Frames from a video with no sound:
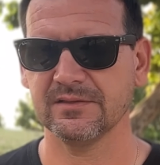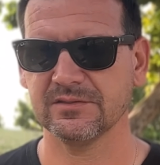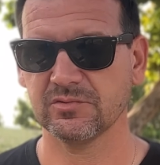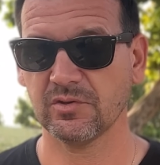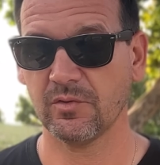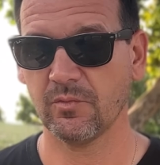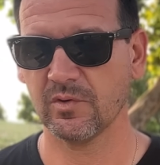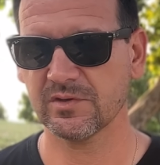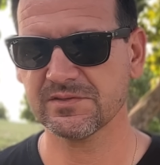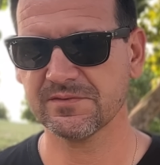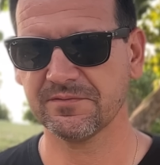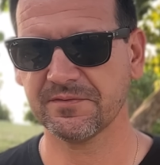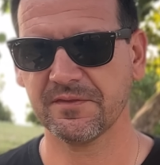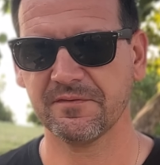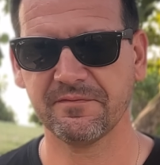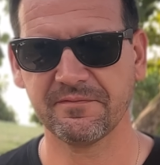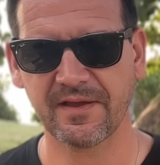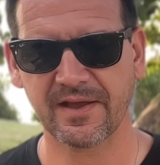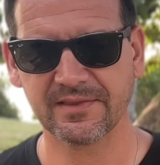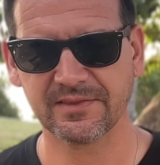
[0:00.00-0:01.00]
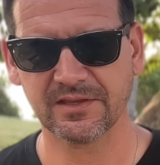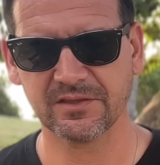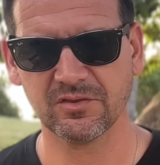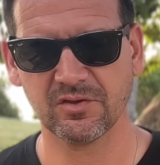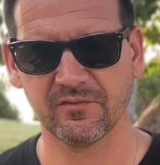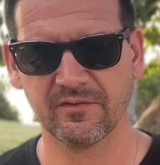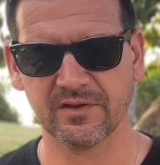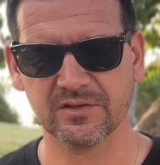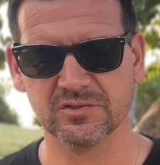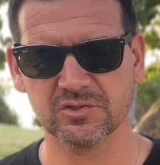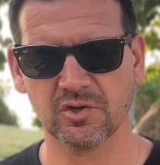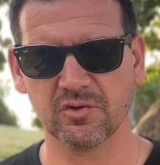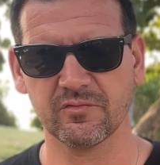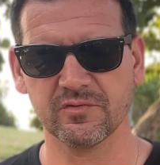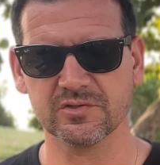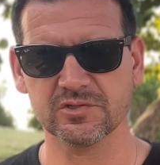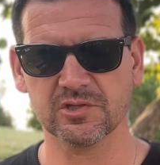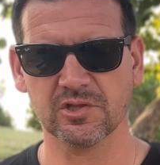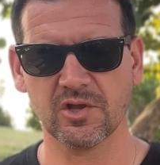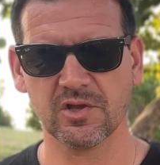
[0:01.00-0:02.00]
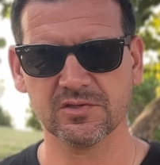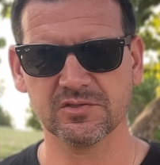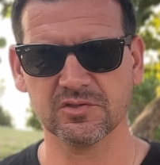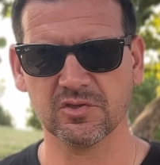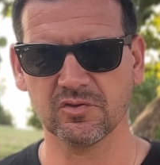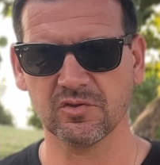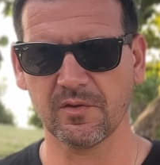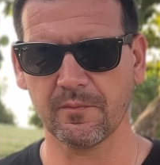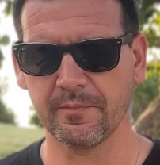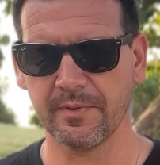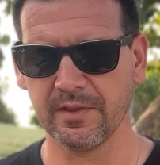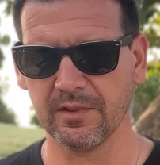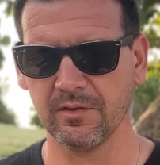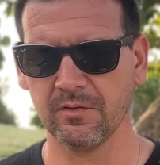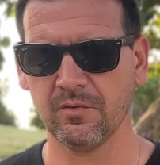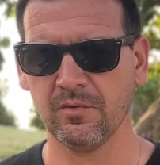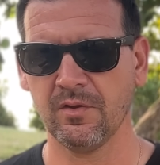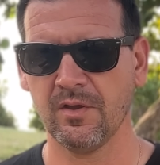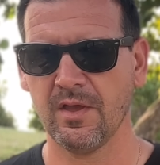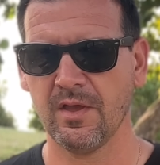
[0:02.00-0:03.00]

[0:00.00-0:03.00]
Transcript: So it wasn't for the fact that Novak Djokovic lost to Tabilo,